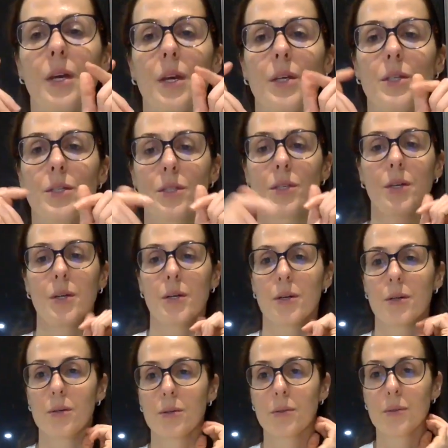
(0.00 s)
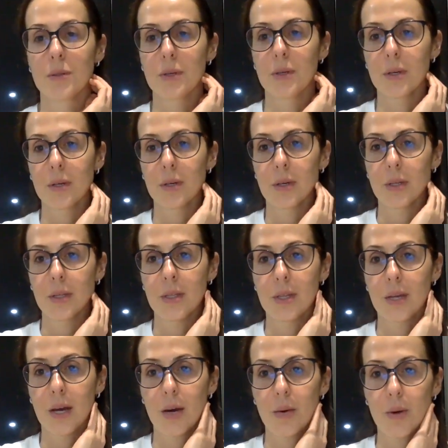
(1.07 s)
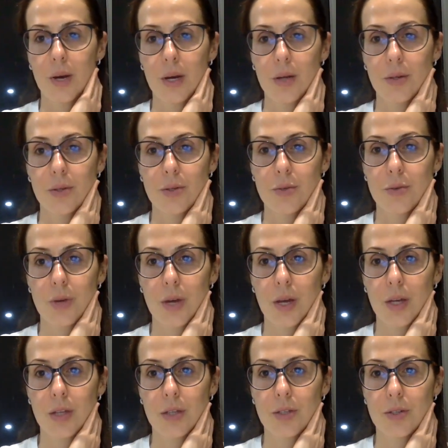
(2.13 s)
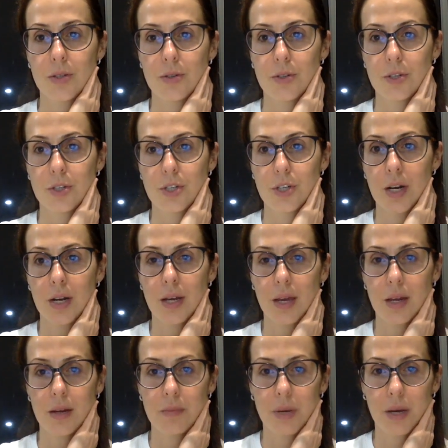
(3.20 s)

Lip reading: So now I will try to share again